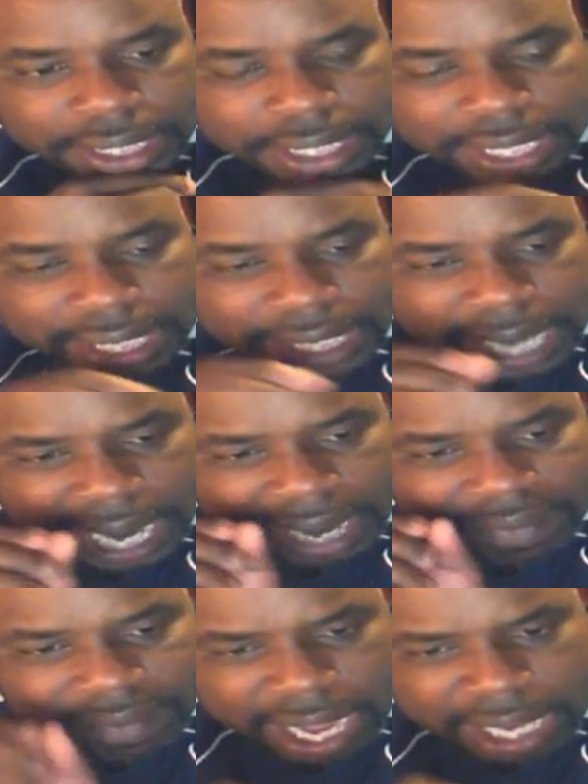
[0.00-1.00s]
He
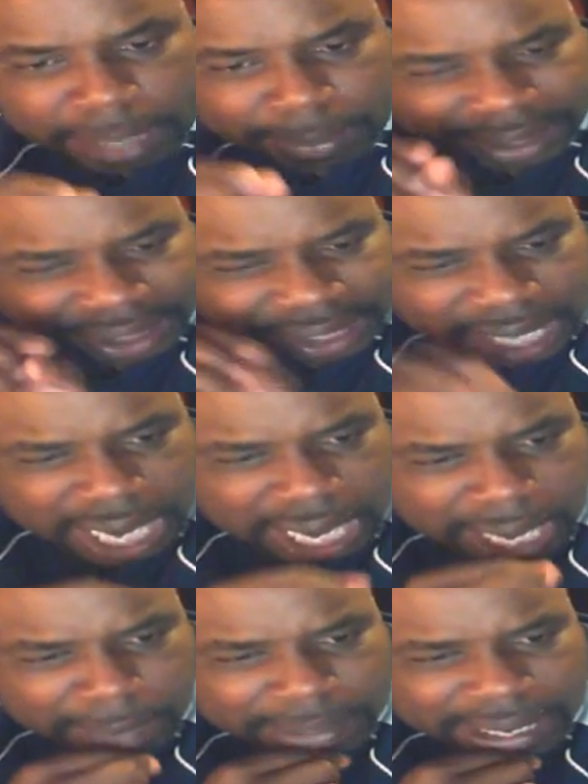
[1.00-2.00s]
gave Adam a
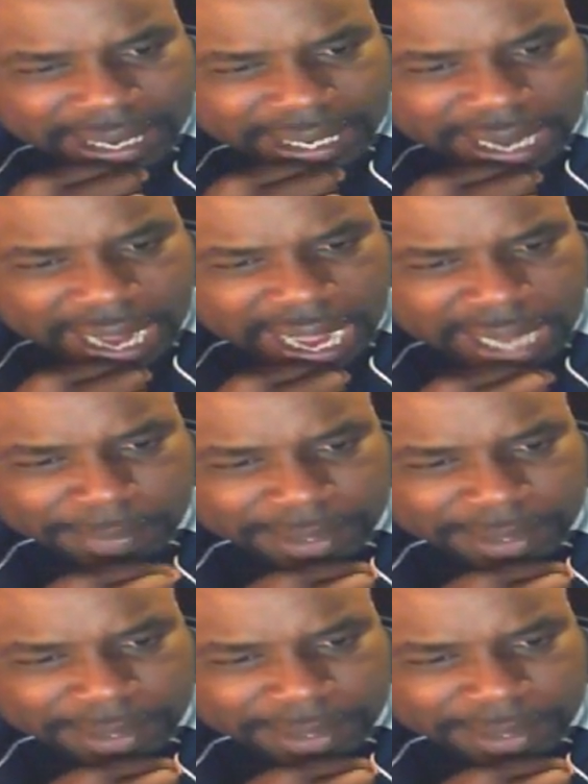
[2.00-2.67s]
job that Adam